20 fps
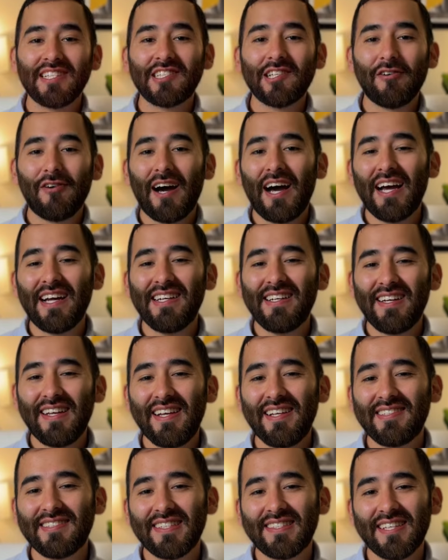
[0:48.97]
so I
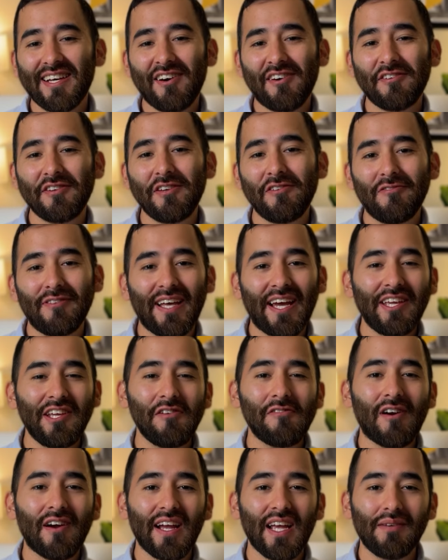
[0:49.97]
need to tell you that you
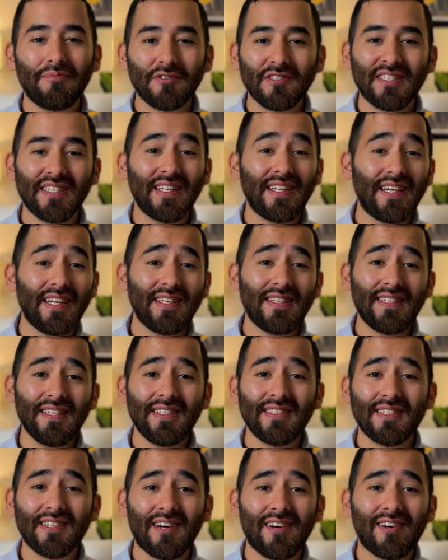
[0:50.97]
are able to get these
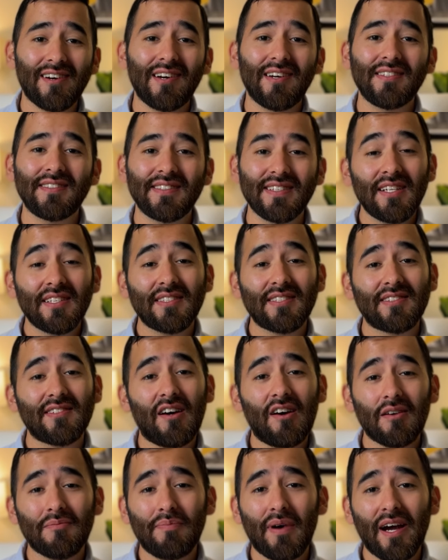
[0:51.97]
cards,
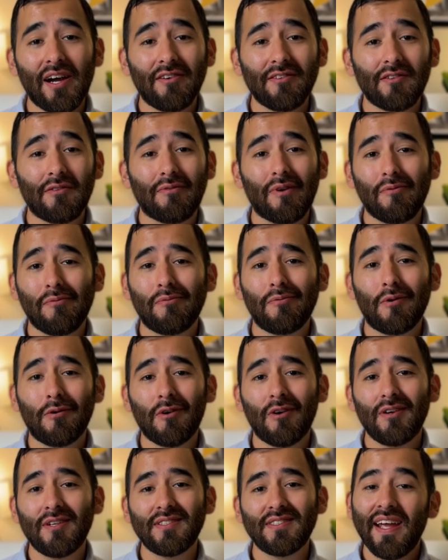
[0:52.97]
stockpile the
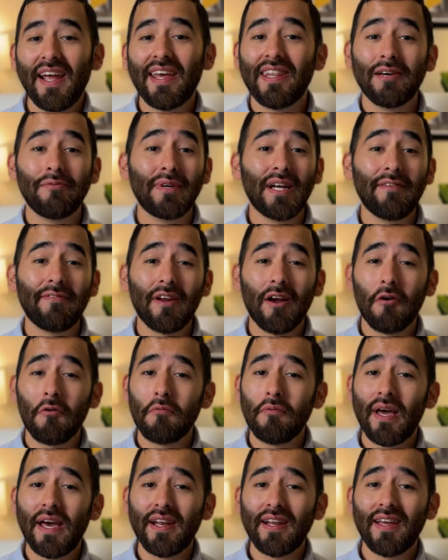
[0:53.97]
rewards, and then whenever you're
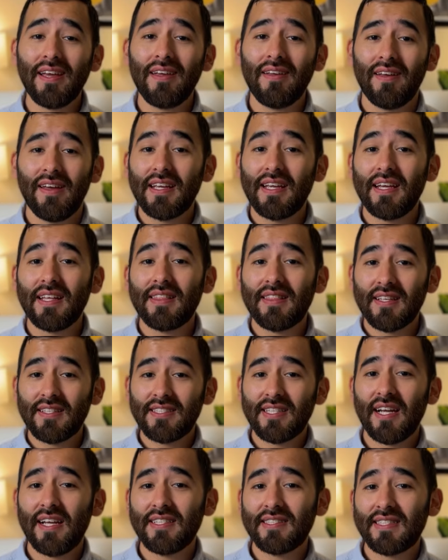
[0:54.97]
ready, get the
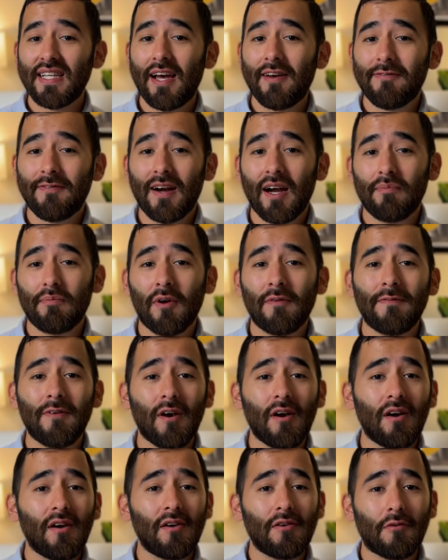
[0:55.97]
Chase Sapphire
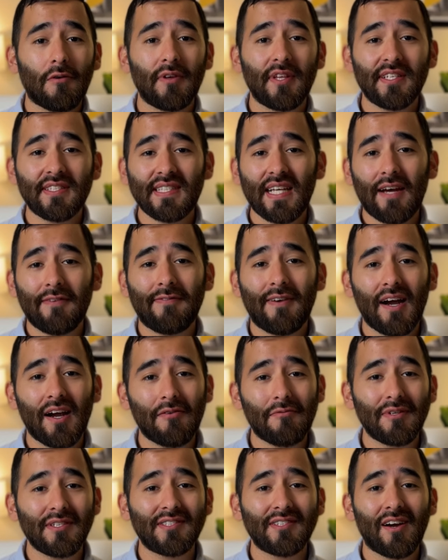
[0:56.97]
Preferred or the Sapphire
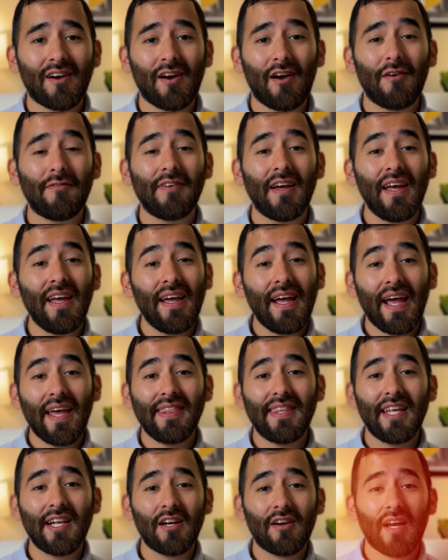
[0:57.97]
Reserve, and then you're